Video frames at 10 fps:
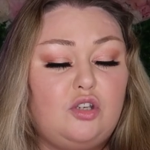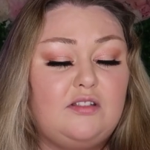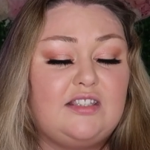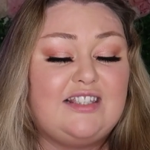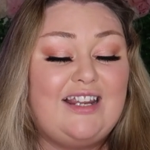
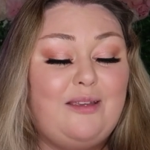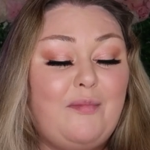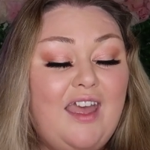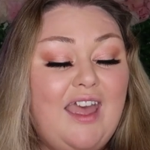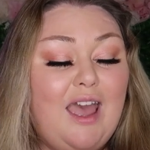during sleep,
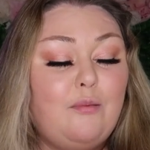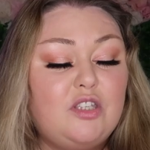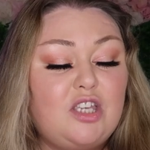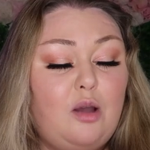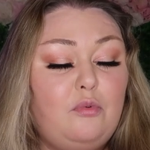
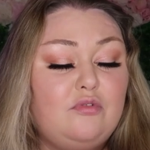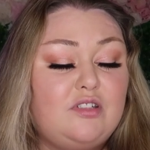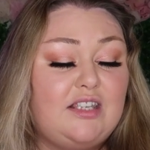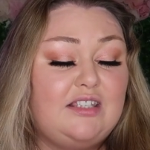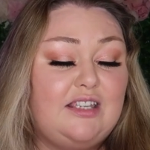hematite will
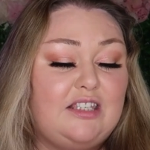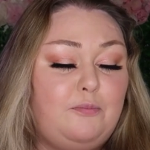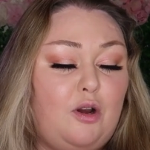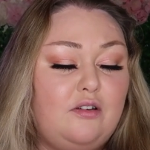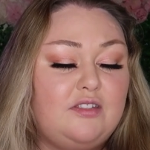assist this
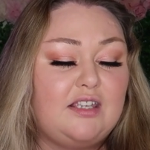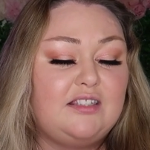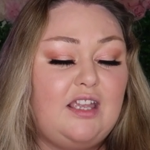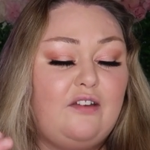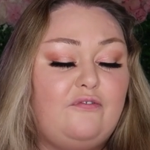process,
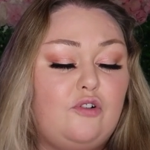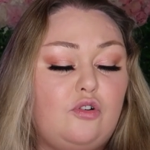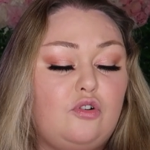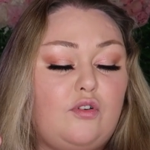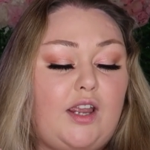
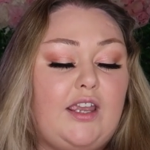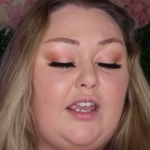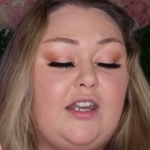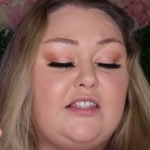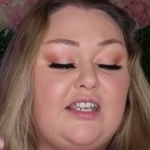therefore
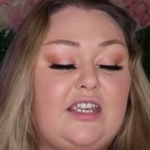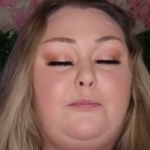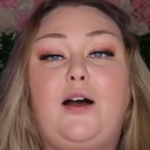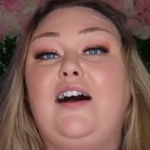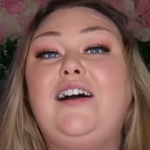creating a
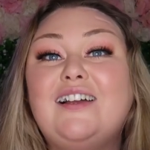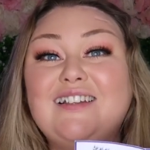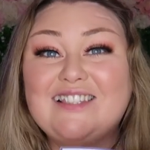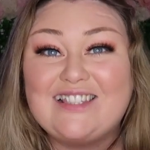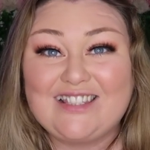deeper
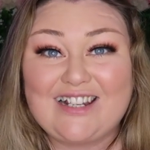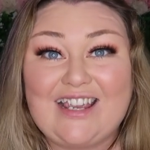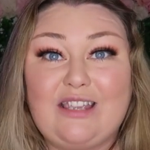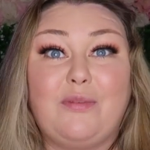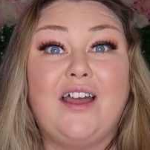
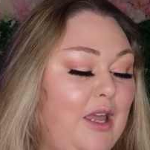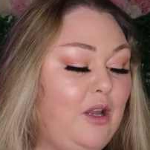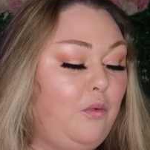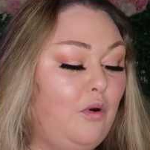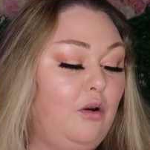sleep. Clear
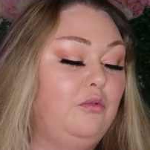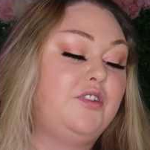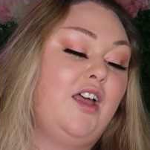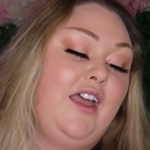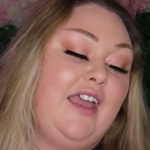
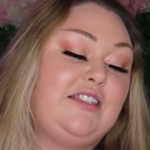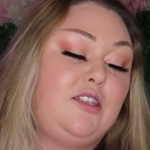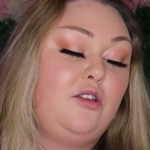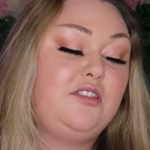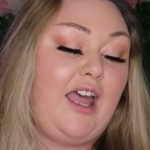quartz. It's
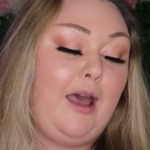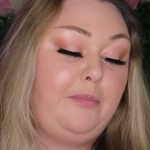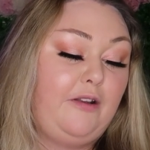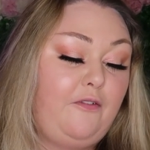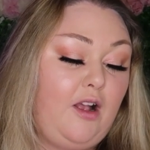used to
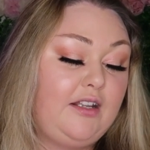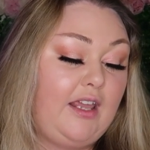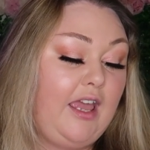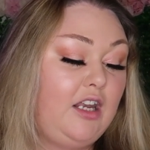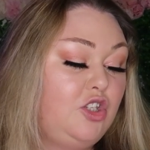amplify
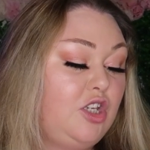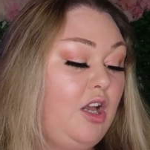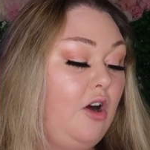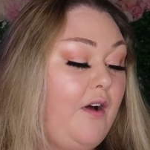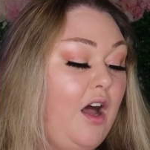the energy of